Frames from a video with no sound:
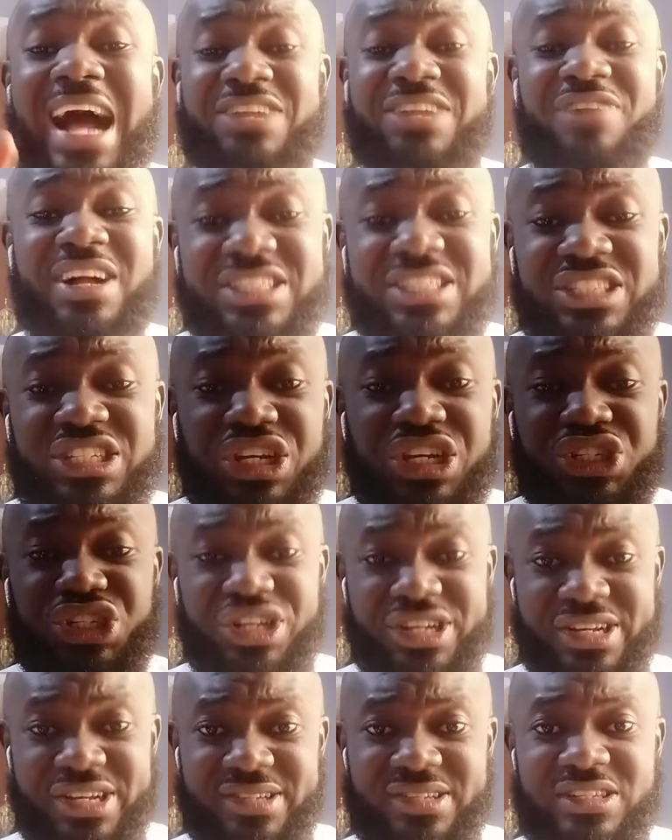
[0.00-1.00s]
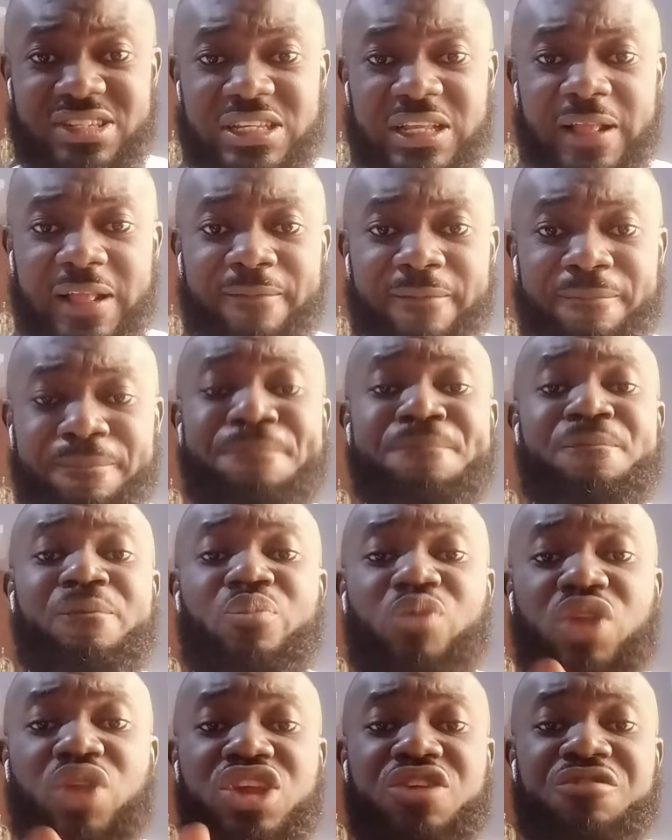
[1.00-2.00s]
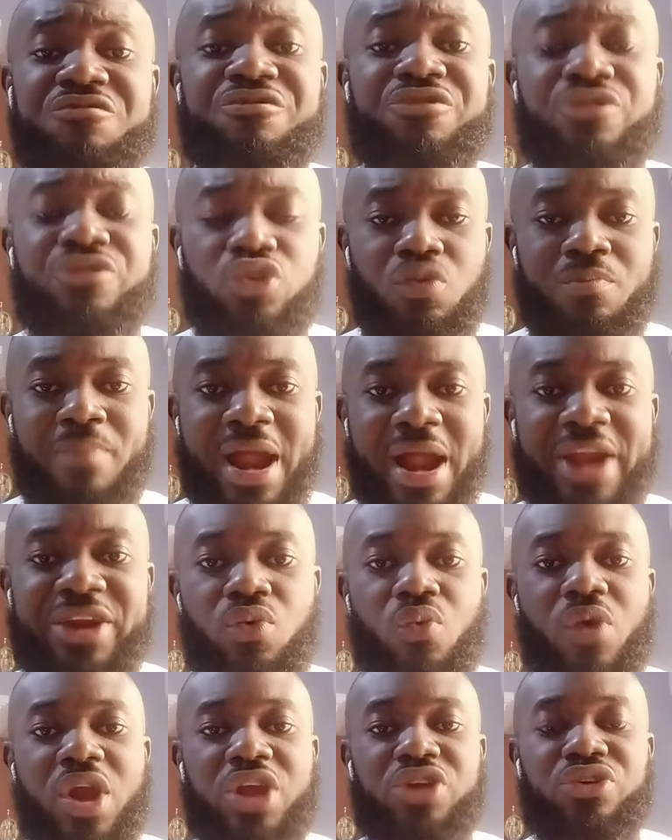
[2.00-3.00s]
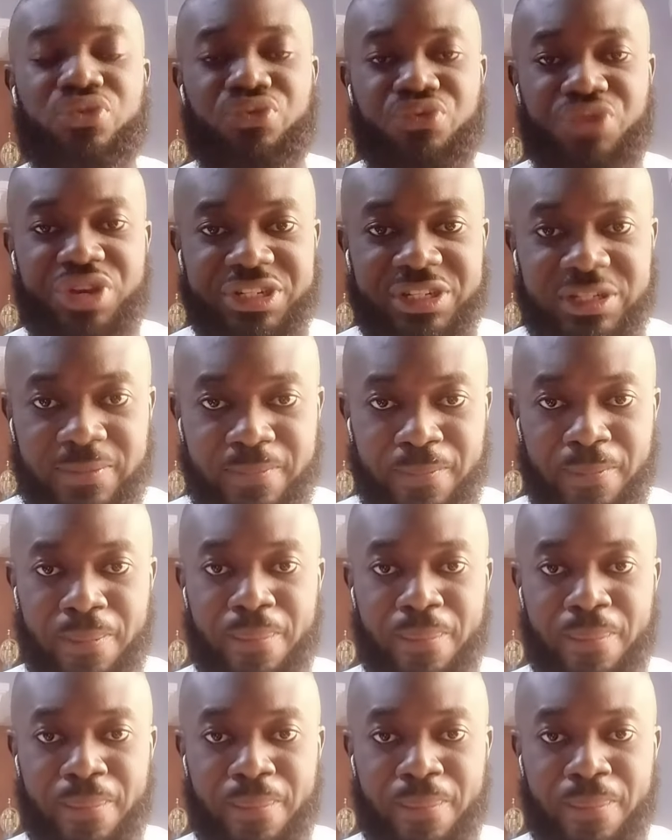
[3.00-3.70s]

advantage is if you marry when you're ready,